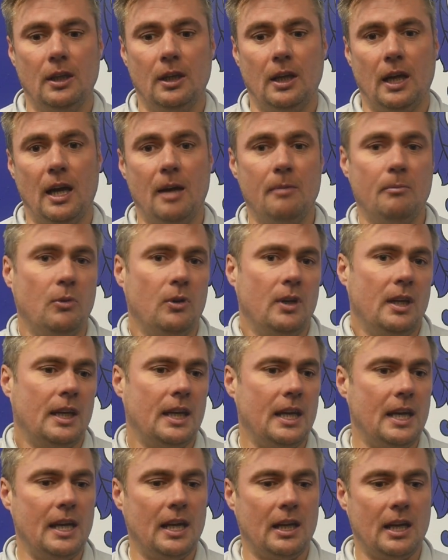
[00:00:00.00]
But
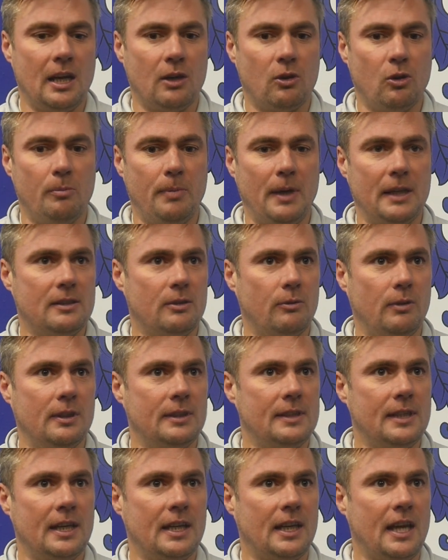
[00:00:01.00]
again, I go back to it'll
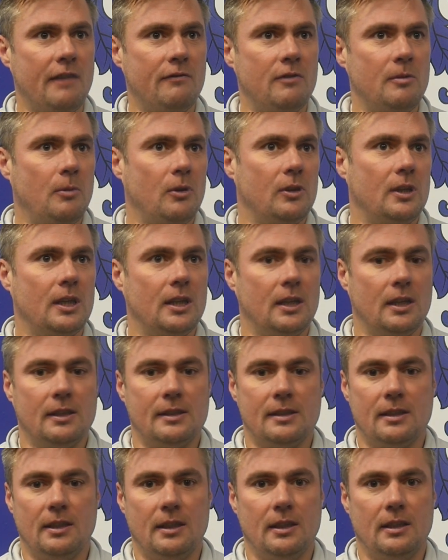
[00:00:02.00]
take everybody.
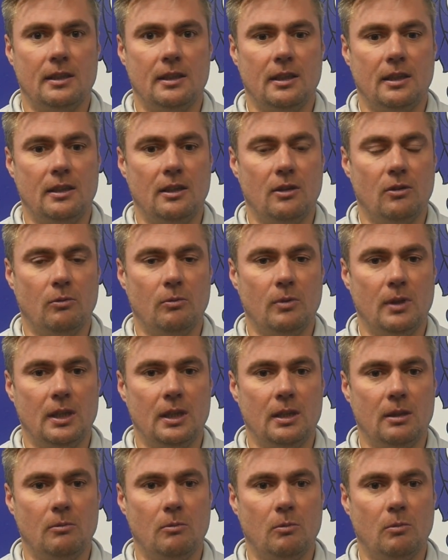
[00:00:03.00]
You know,
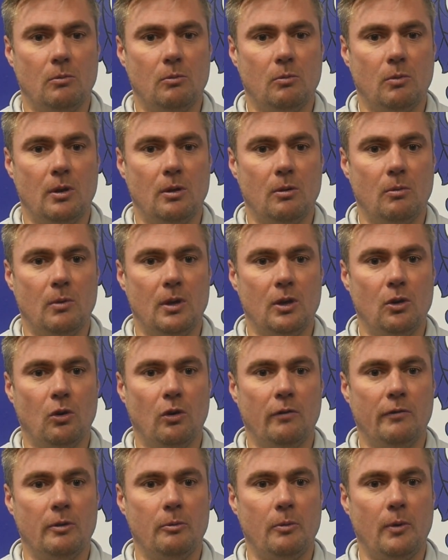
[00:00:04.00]
we
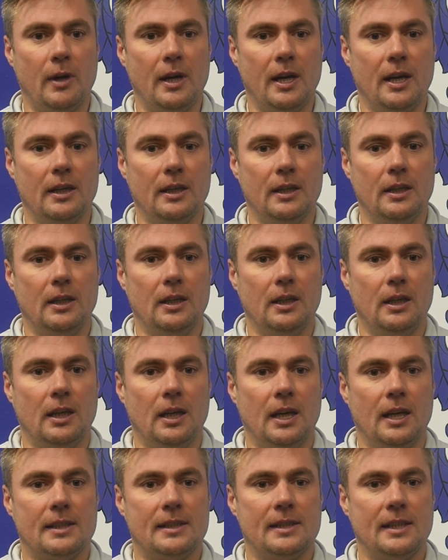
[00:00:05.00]
know that we're
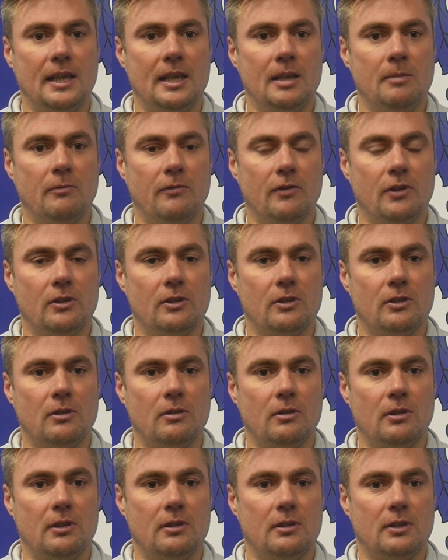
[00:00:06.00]
a team
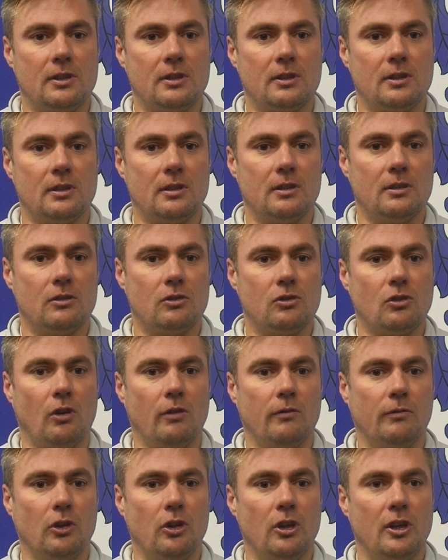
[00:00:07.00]
that's sort
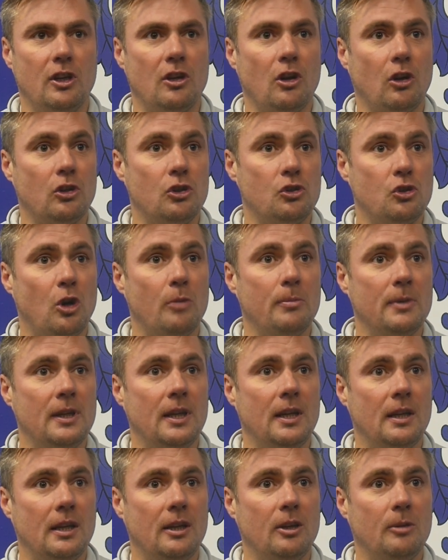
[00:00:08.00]
of learning on the job a
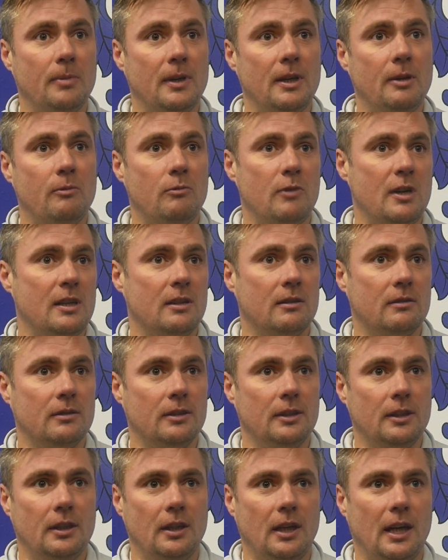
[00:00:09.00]
little bit. We're in,
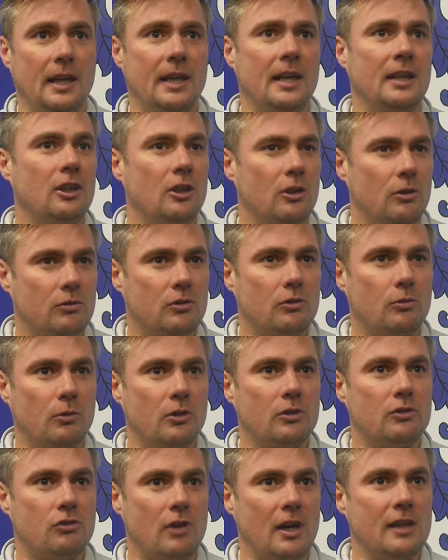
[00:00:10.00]
I hate to use the
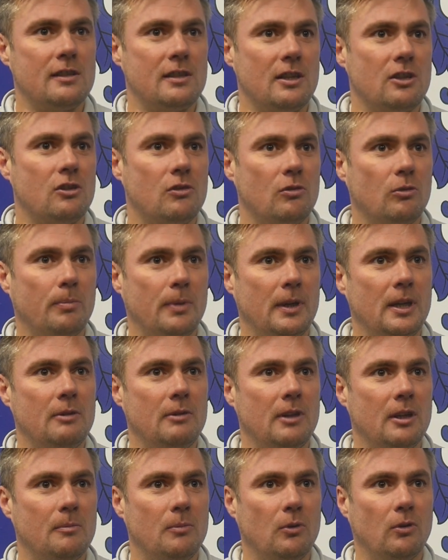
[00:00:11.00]
word transitional
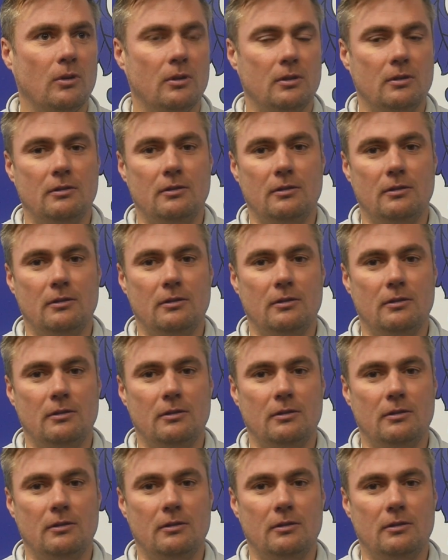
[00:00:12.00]
period, but